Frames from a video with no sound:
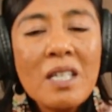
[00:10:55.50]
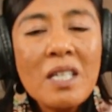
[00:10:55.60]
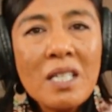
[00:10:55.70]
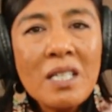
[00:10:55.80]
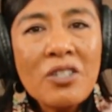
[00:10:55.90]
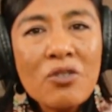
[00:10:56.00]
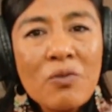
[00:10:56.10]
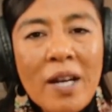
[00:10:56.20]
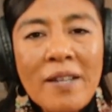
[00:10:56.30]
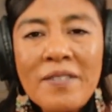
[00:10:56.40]
It
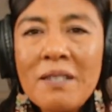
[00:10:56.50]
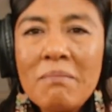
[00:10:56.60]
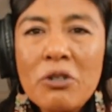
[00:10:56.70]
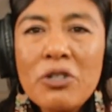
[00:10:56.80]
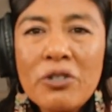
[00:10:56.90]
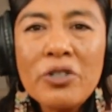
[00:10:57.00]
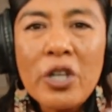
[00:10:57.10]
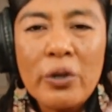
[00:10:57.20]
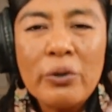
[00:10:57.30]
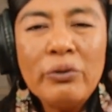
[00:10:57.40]
drives the emotional
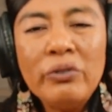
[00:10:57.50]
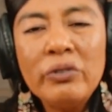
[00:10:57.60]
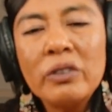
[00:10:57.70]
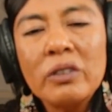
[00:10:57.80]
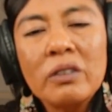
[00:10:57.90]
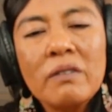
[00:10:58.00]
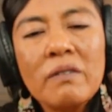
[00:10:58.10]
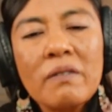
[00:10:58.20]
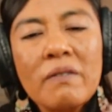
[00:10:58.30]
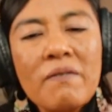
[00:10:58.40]
tone,
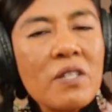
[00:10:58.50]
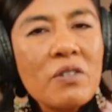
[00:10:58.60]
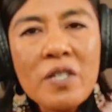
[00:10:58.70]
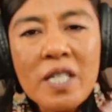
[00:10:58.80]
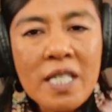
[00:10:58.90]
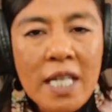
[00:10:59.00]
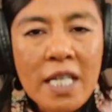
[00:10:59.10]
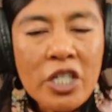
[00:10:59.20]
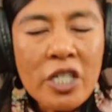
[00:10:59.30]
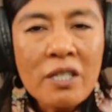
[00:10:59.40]
physical
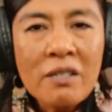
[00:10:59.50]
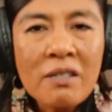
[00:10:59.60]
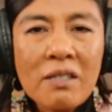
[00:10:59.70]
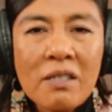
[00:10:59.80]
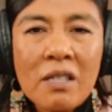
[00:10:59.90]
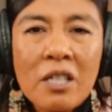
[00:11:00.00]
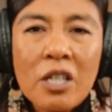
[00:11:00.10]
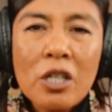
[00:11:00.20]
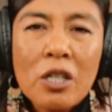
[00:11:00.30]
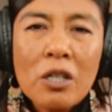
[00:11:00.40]
sensations,
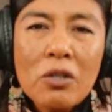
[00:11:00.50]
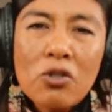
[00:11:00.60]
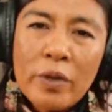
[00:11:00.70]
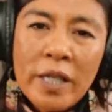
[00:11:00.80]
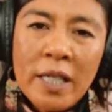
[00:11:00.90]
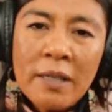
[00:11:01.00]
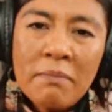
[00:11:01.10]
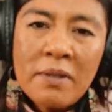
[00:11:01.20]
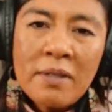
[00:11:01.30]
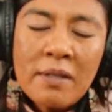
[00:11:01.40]

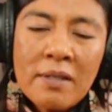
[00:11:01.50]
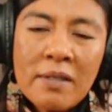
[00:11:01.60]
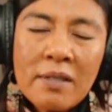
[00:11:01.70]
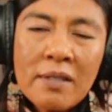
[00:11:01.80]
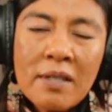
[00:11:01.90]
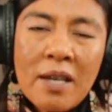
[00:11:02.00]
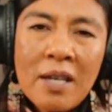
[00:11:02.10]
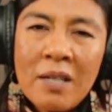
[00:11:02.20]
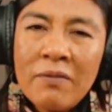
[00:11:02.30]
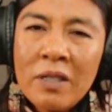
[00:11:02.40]
dreams, and
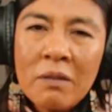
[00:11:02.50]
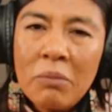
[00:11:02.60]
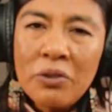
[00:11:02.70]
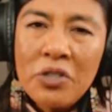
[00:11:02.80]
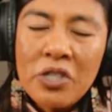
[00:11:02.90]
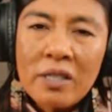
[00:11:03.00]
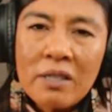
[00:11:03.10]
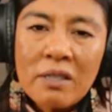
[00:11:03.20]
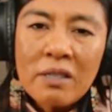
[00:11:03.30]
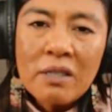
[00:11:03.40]
even compulsions.